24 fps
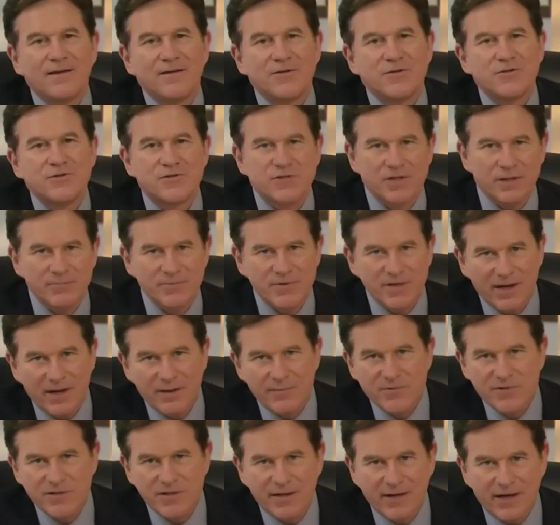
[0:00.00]

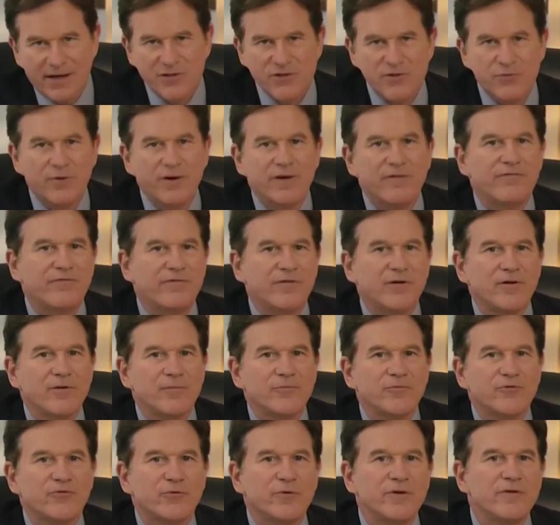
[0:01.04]
Sometimes the X-ray
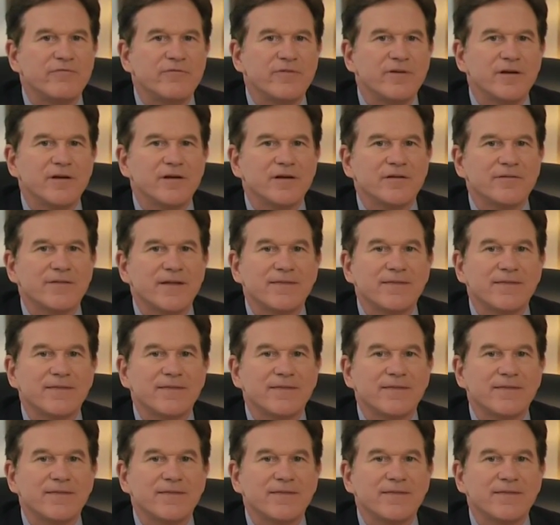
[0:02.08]
films reveal